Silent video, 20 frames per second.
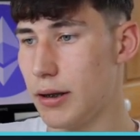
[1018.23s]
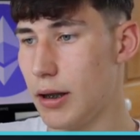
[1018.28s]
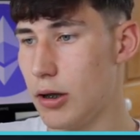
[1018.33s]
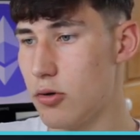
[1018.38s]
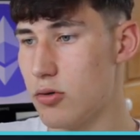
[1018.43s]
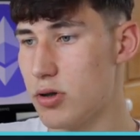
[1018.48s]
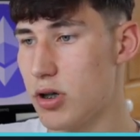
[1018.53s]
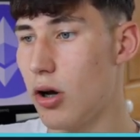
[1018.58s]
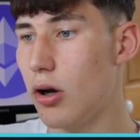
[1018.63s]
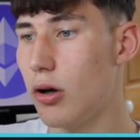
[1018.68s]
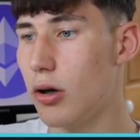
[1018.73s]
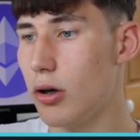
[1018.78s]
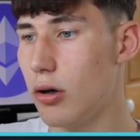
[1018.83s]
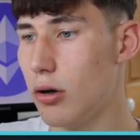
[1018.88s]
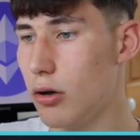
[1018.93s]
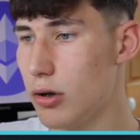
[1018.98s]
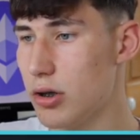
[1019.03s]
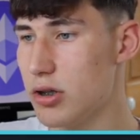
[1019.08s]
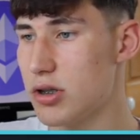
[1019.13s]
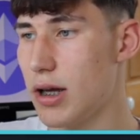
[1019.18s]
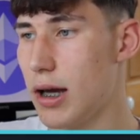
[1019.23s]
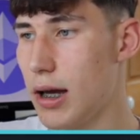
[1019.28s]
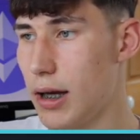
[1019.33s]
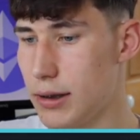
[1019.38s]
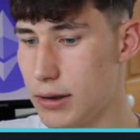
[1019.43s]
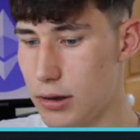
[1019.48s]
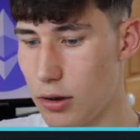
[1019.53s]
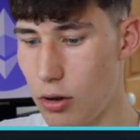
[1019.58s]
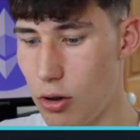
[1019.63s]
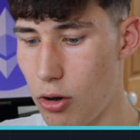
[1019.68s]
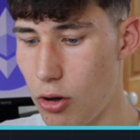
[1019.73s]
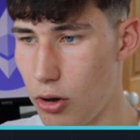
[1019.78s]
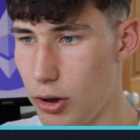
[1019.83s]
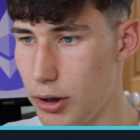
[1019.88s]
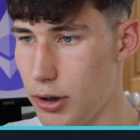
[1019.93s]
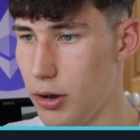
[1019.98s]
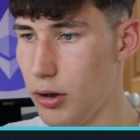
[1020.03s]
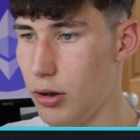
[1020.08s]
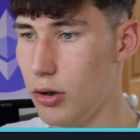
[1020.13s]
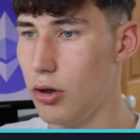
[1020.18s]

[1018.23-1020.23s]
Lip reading: those higher highs and higher